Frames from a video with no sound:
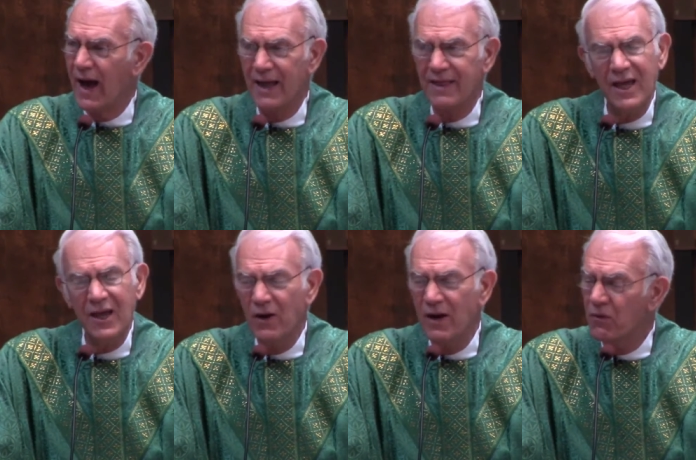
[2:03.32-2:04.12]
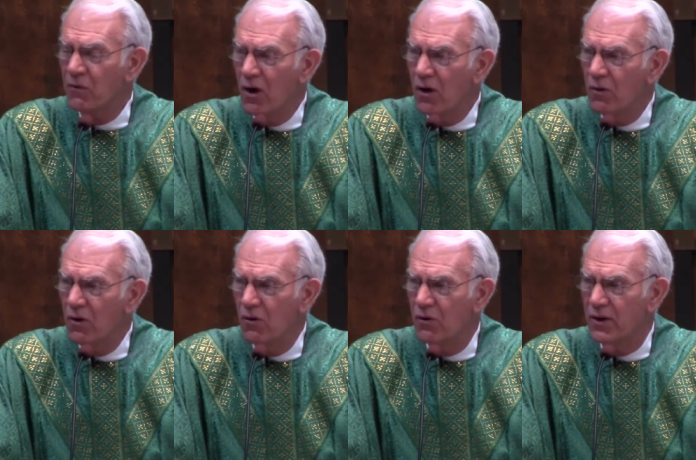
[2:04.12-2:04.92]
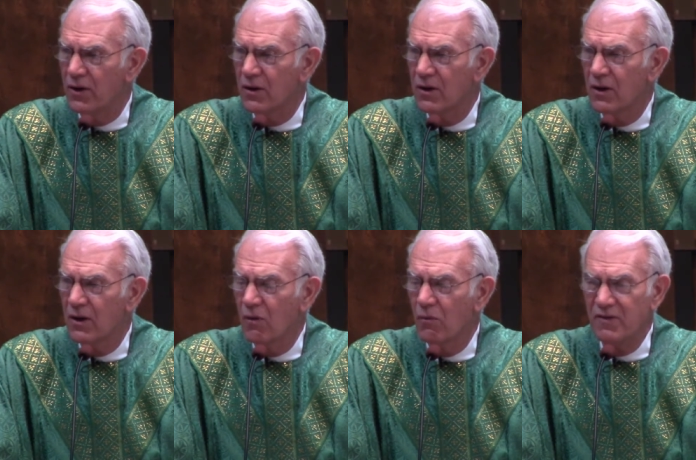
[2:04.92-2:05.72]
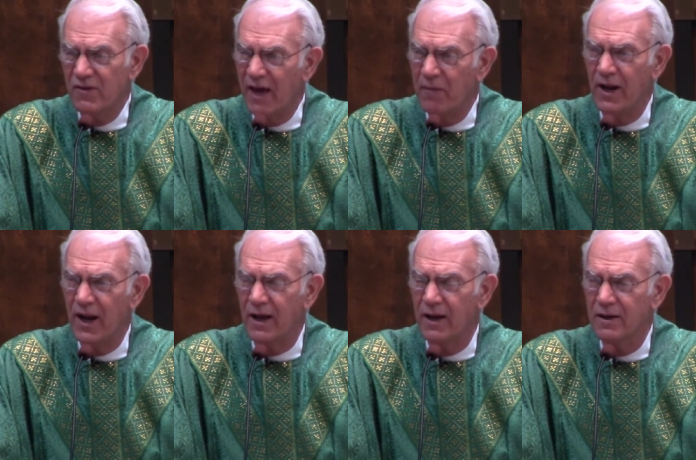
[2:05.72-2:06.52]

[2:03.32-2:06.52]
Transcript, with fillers: I think you're on the wrong road. What's happening?